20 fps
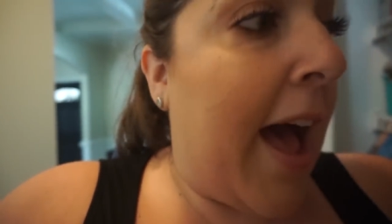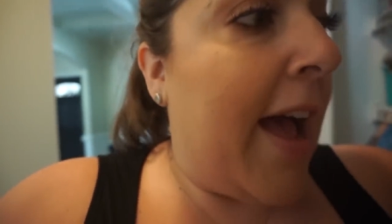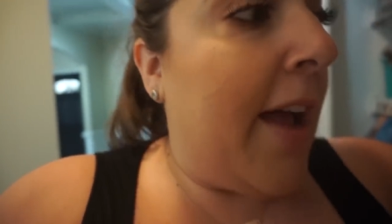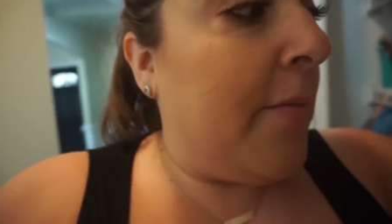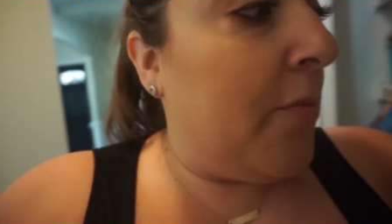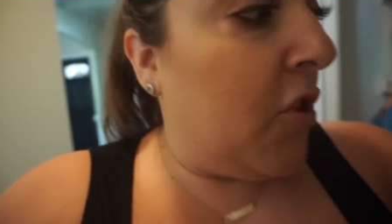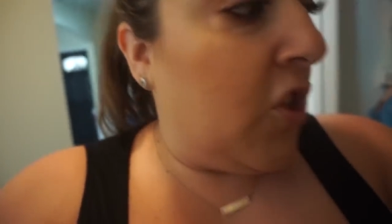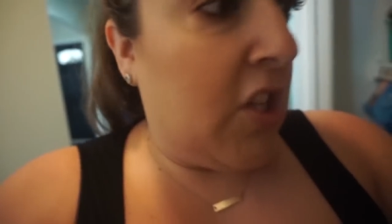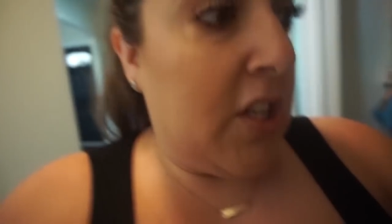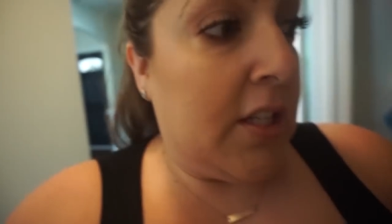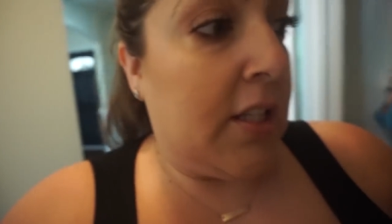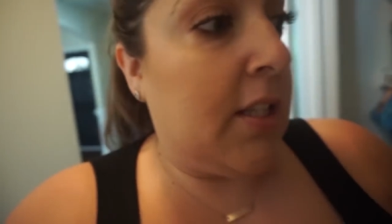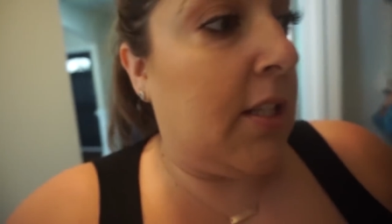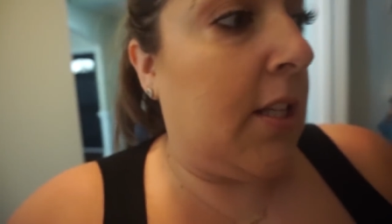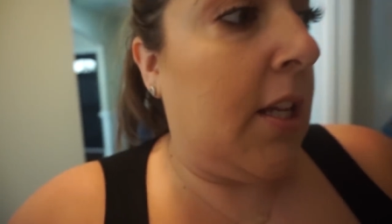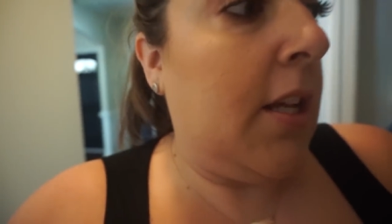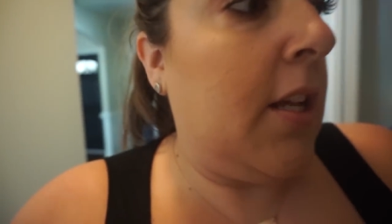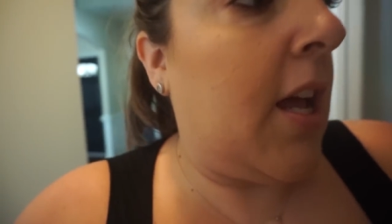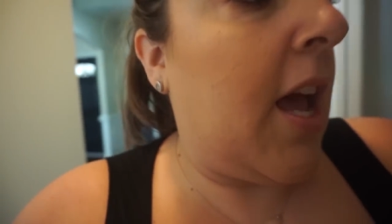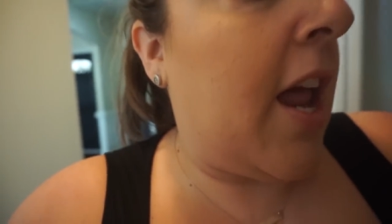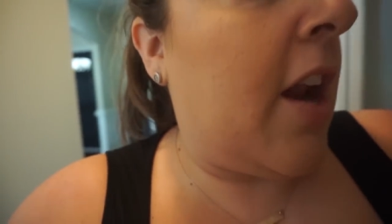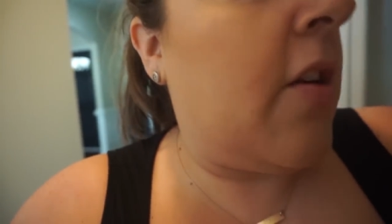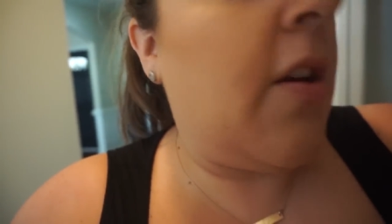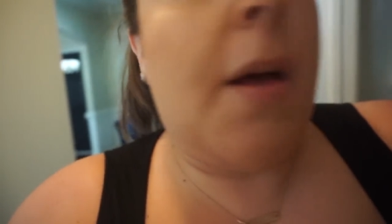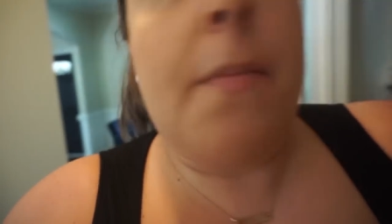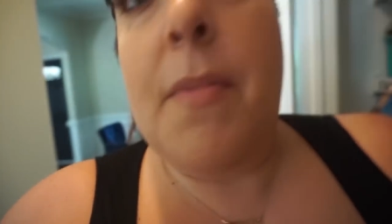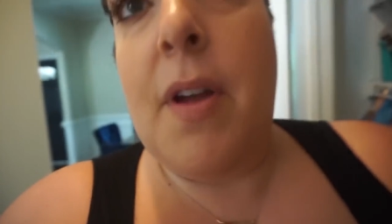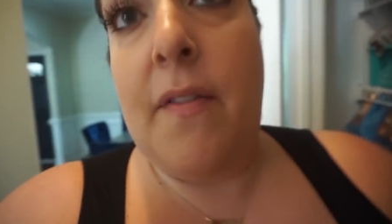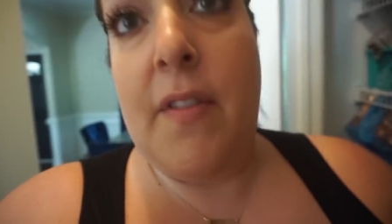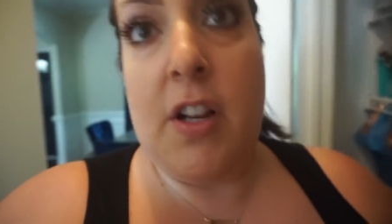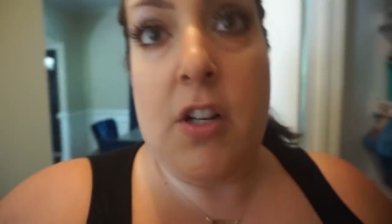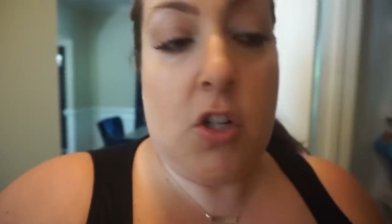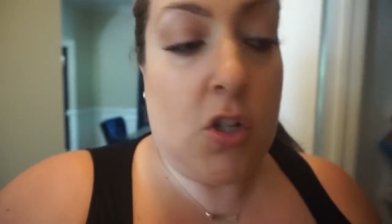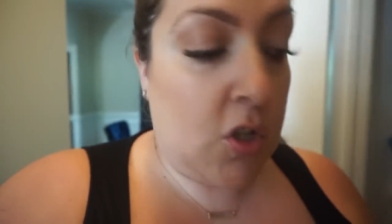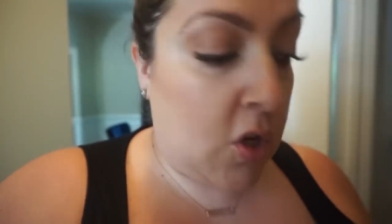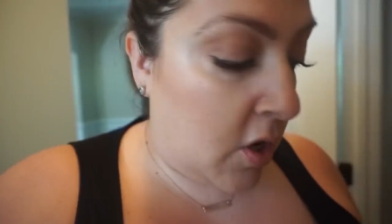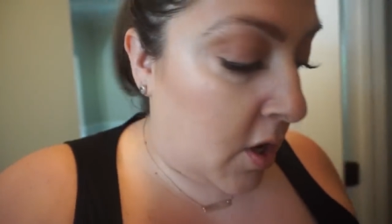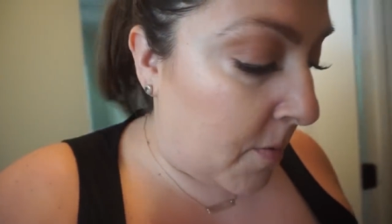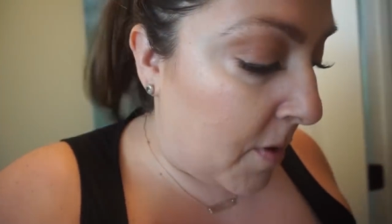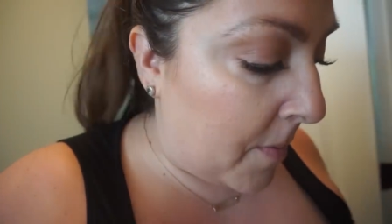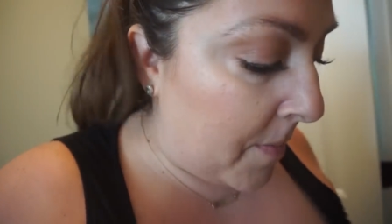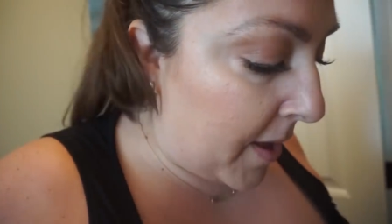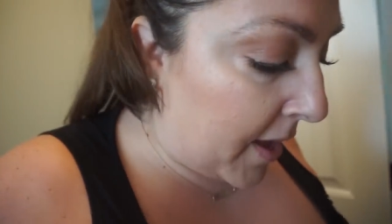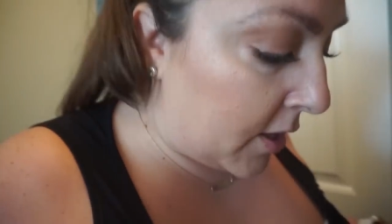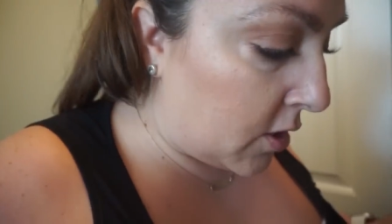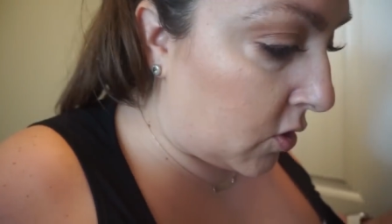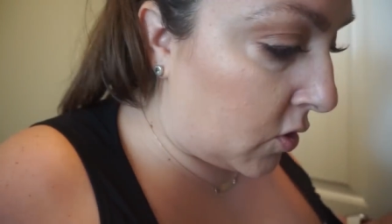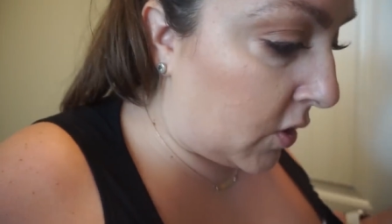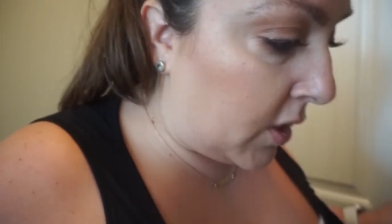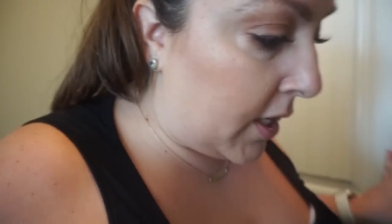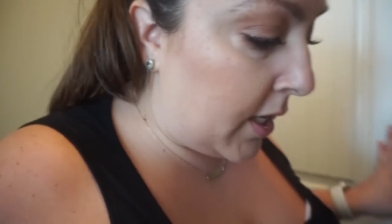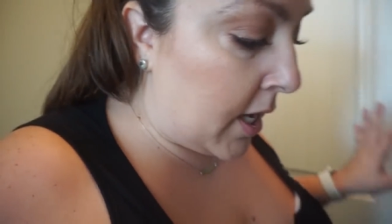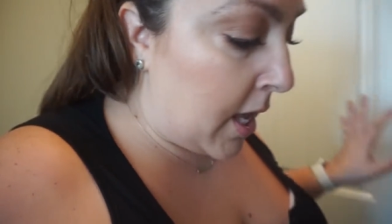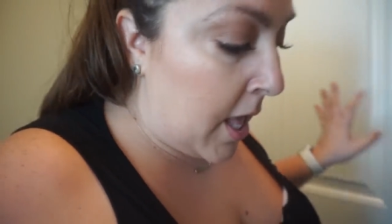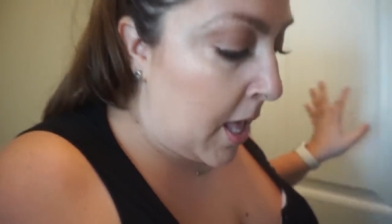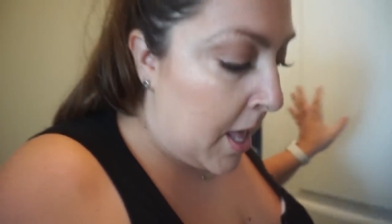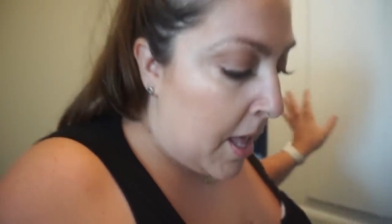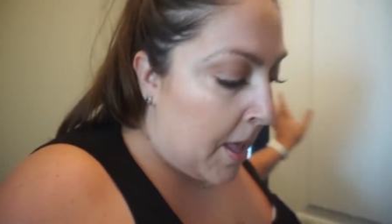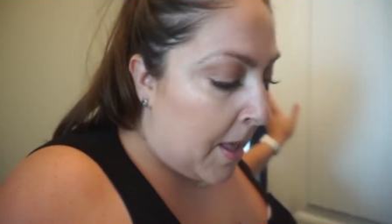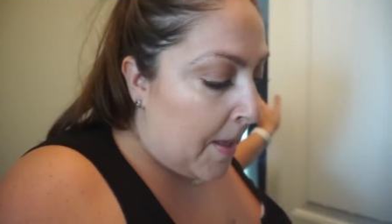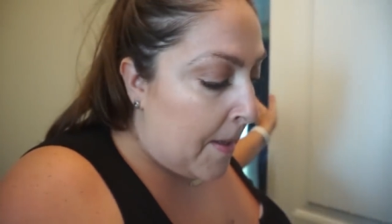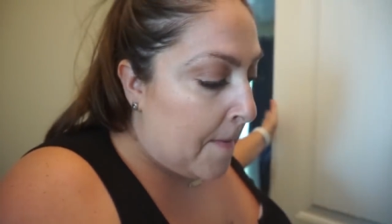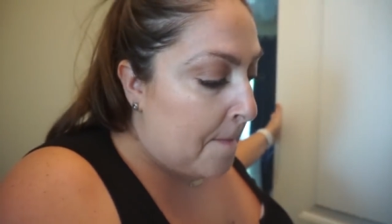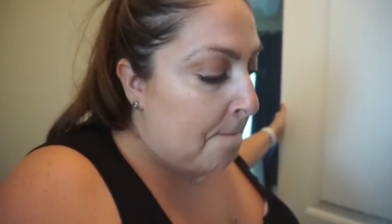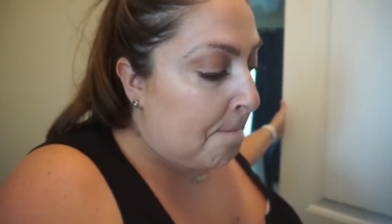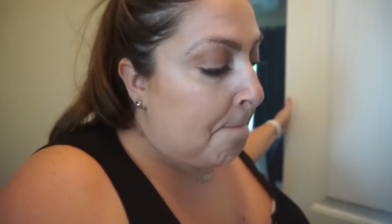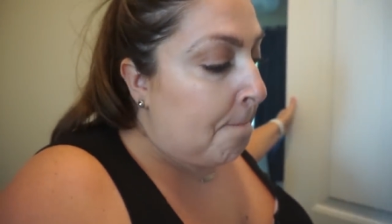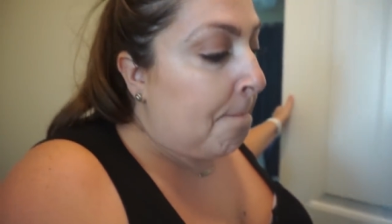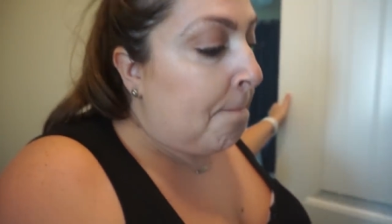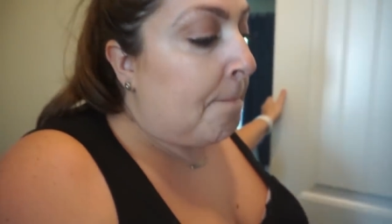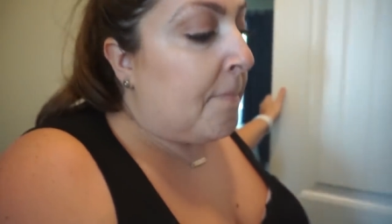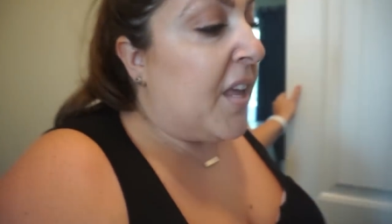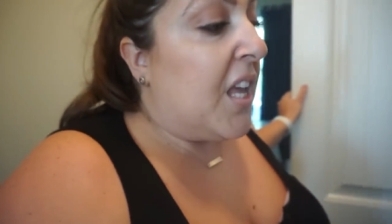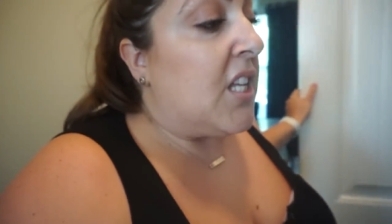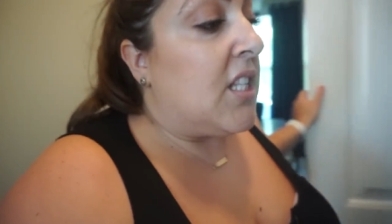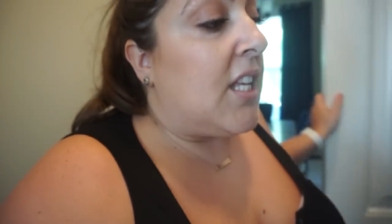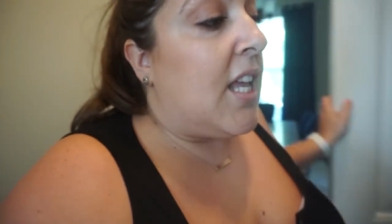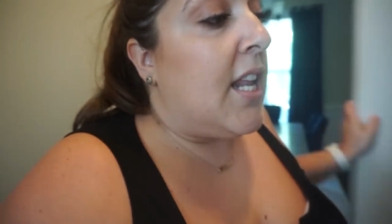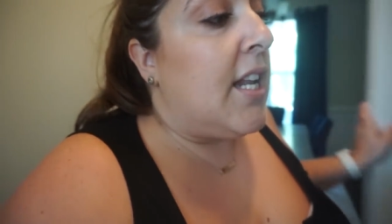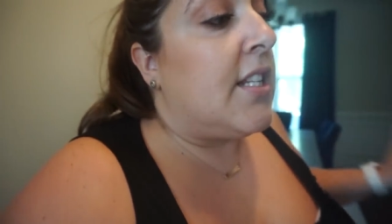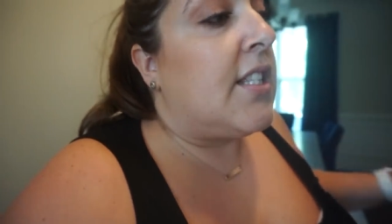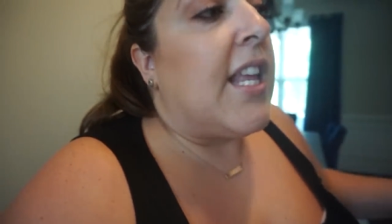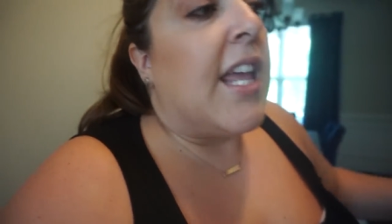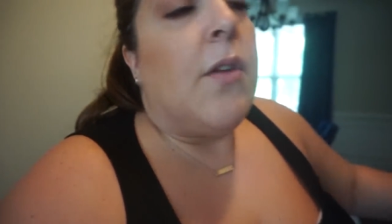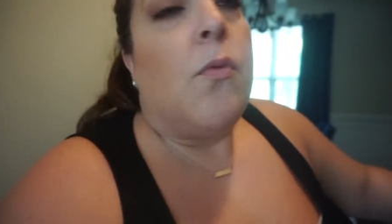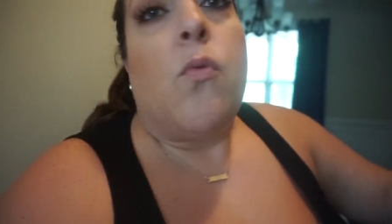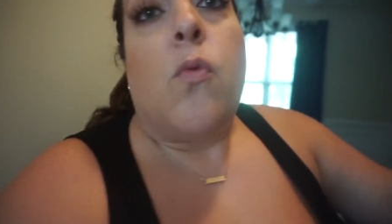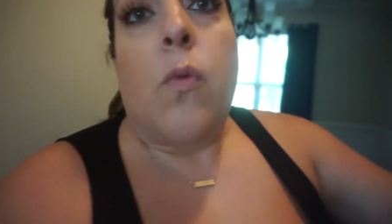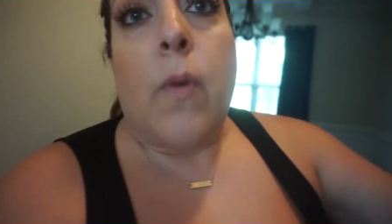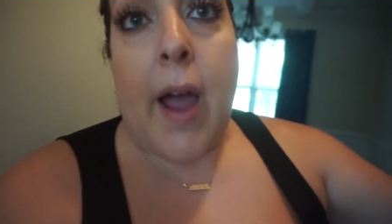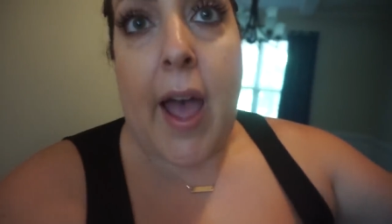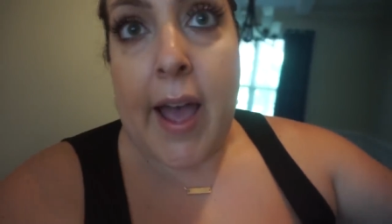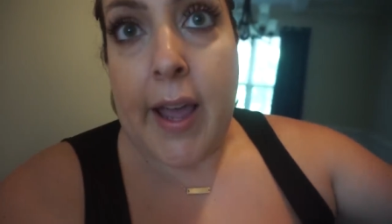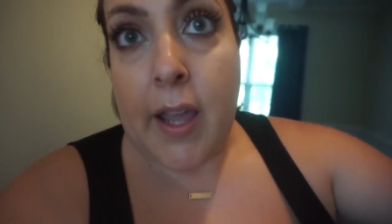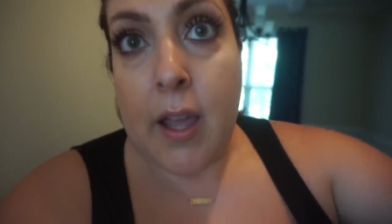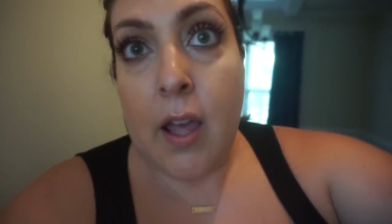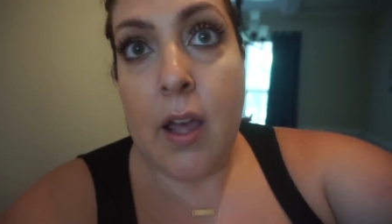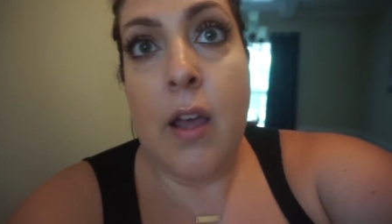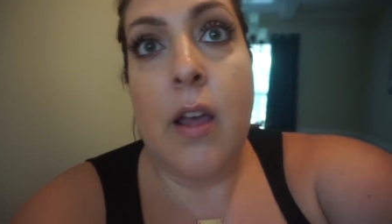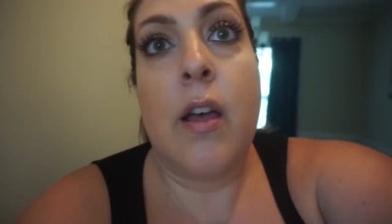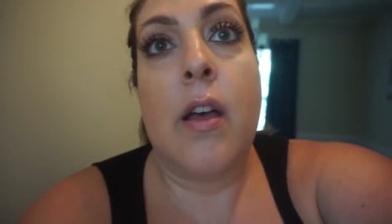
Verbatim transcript: I'm just, I don't, I'm not even gonna show you my pantry because it is a wreck.